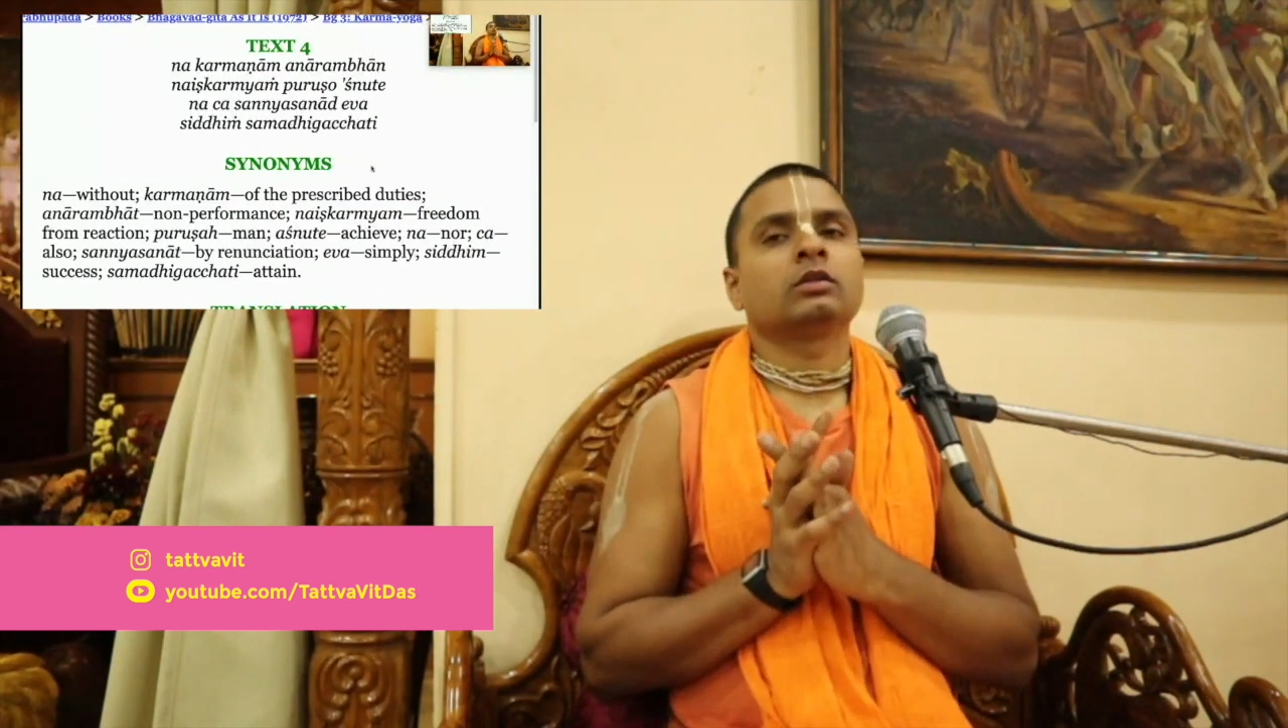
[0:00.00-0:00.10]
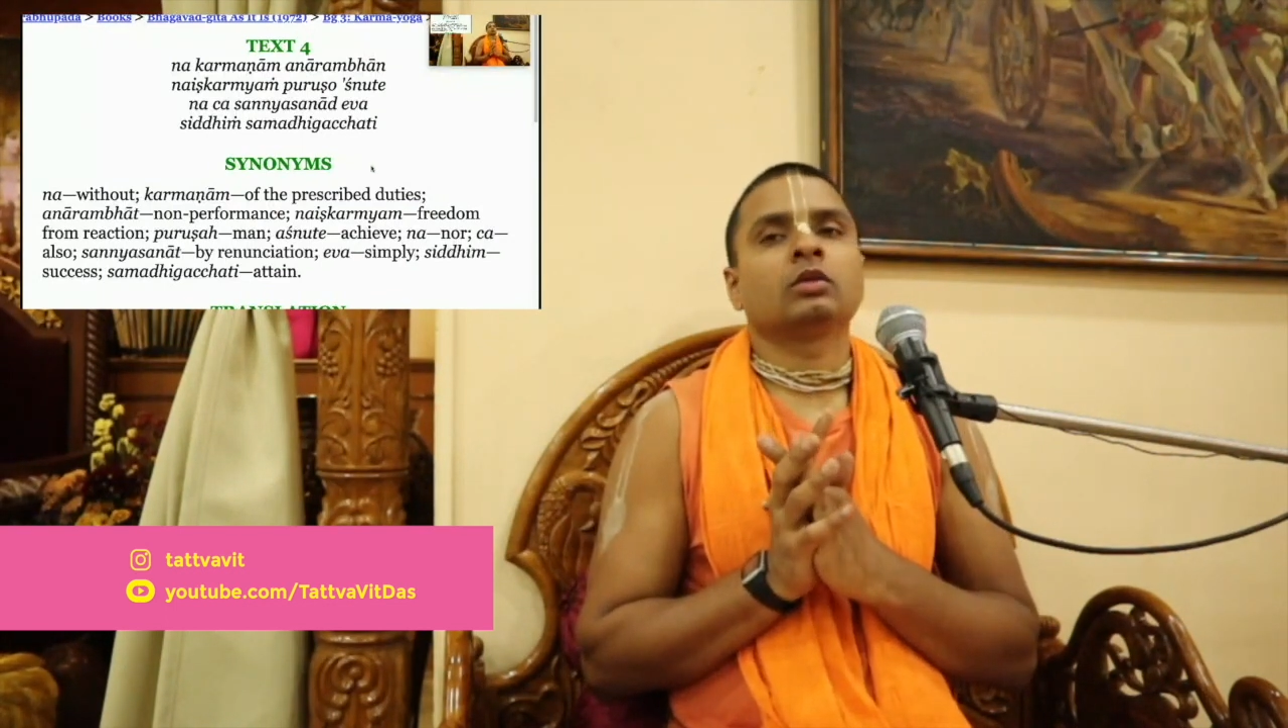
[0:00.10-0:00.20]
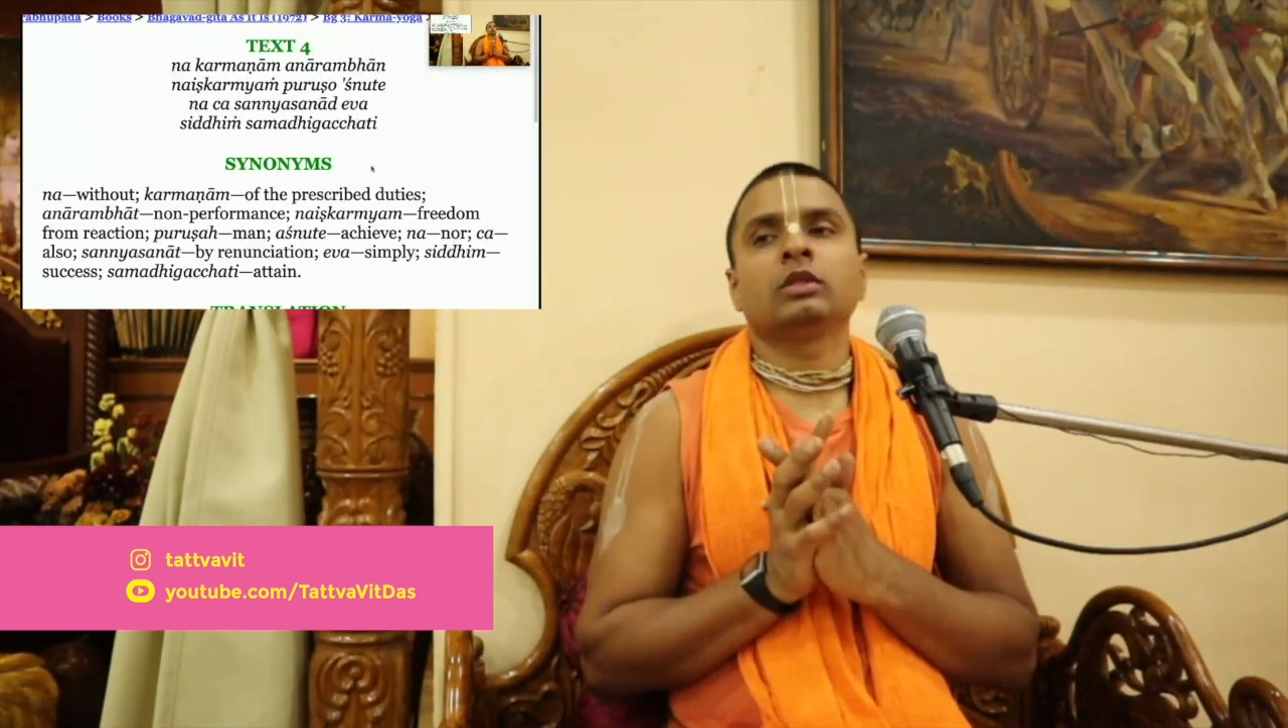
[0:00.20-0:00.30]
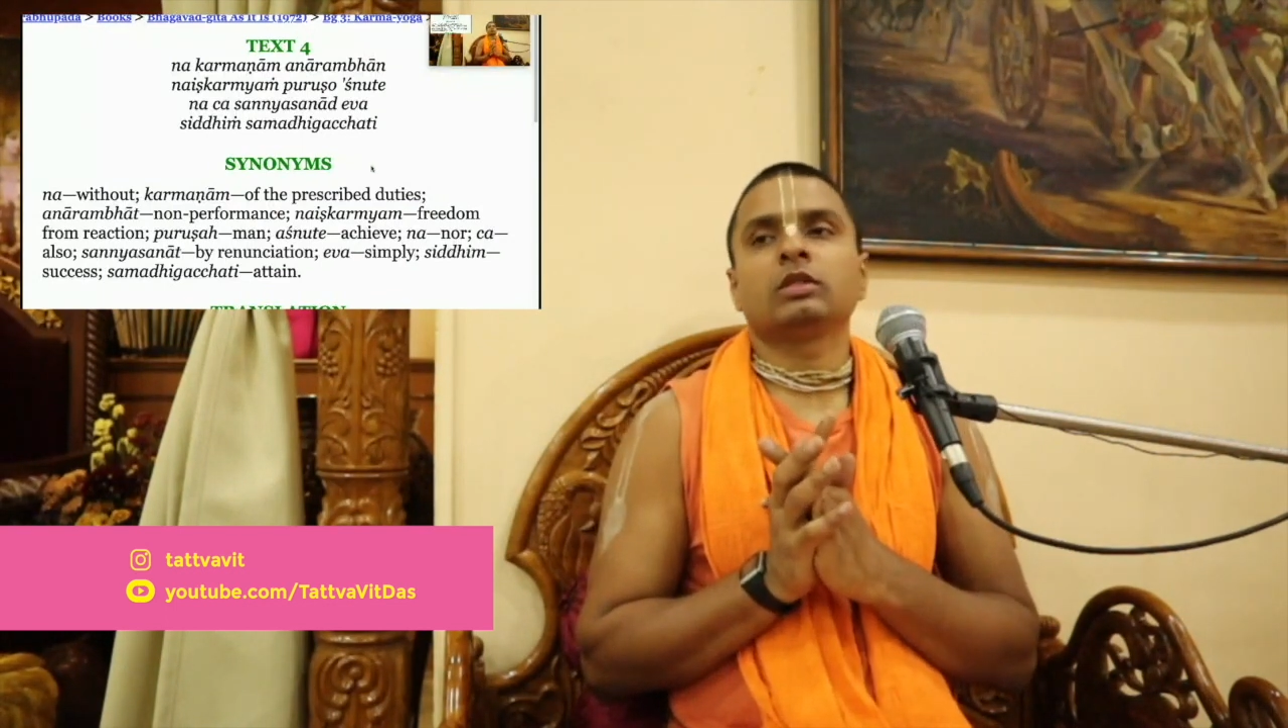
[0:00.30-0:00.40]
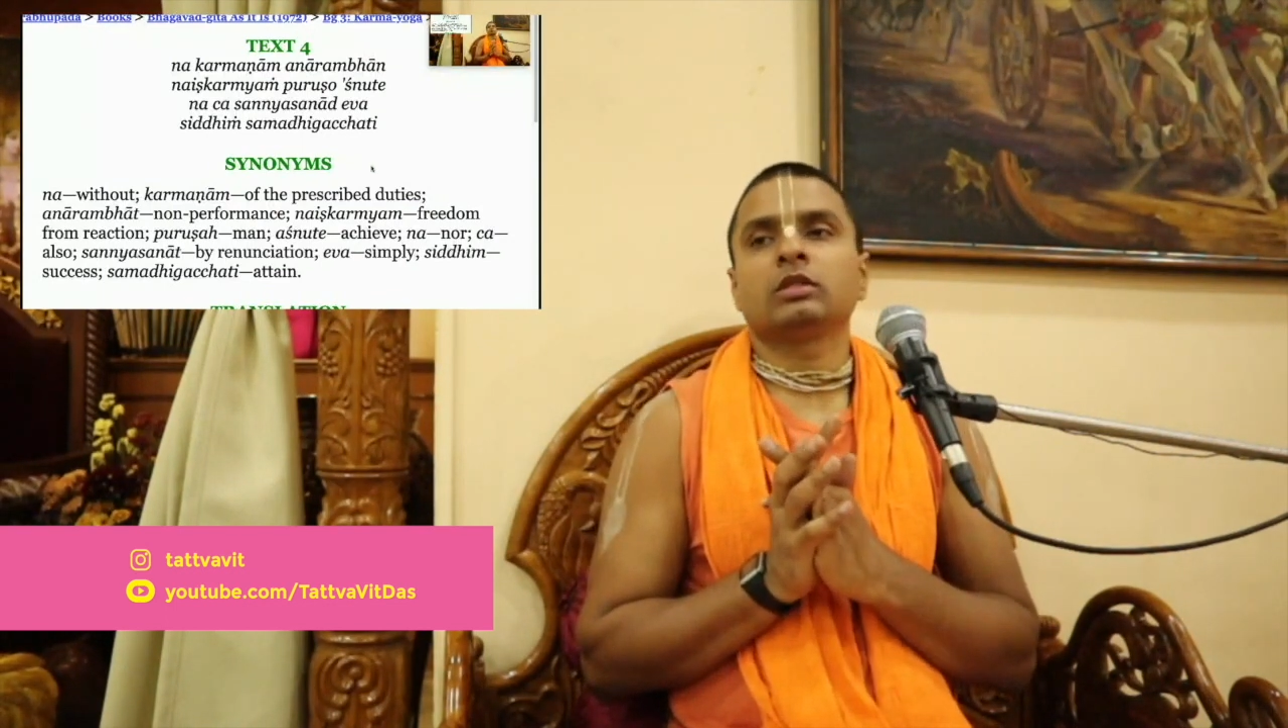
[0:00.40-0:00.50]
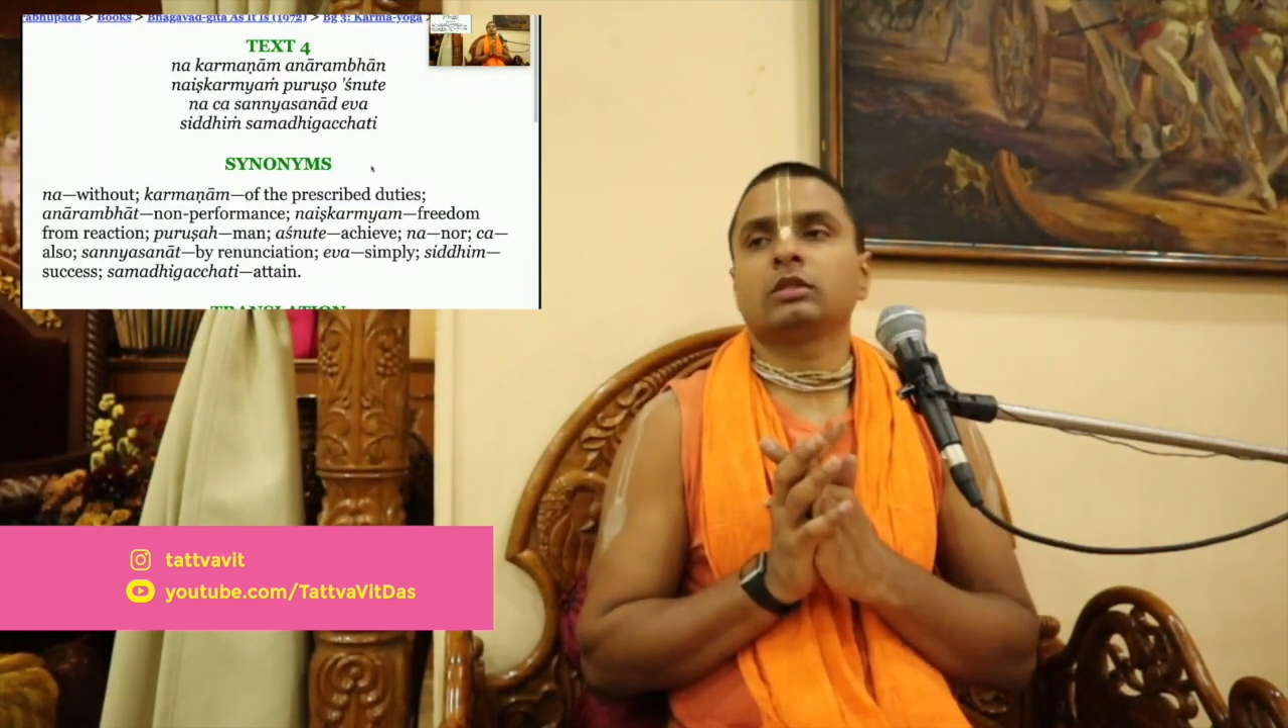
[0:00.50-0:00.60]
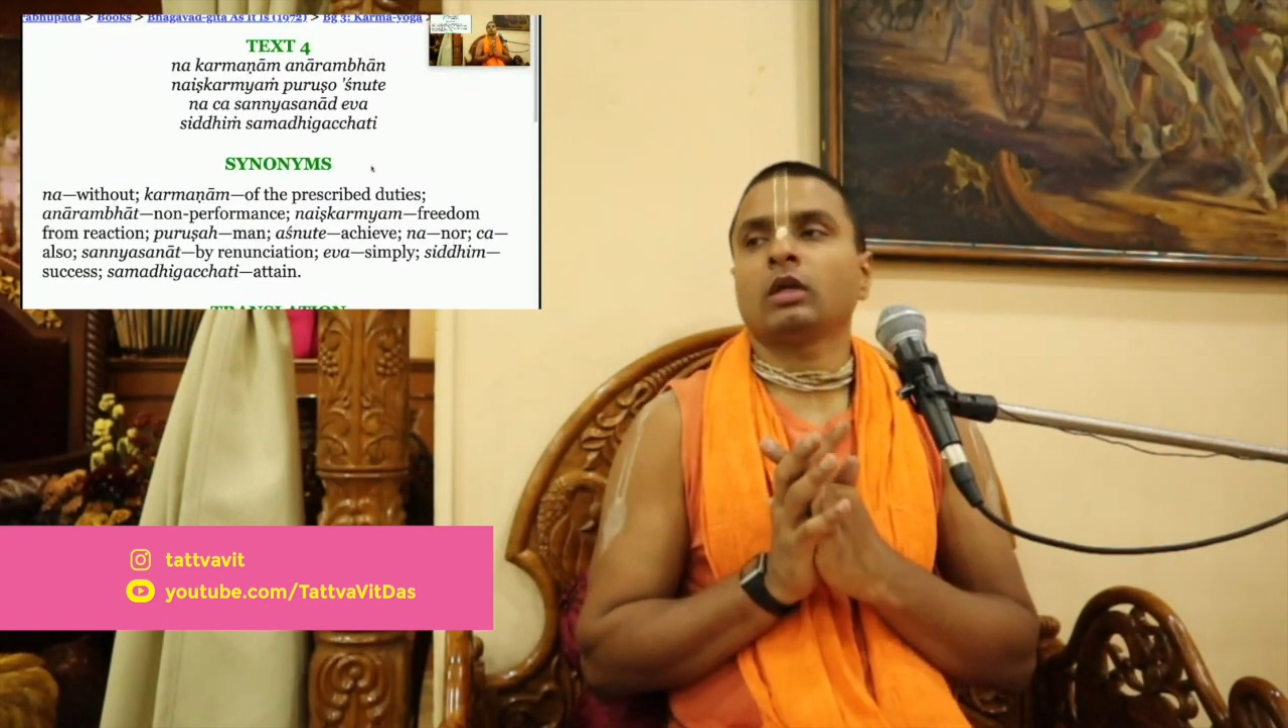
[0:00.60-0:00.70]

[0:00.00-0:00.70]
So, this is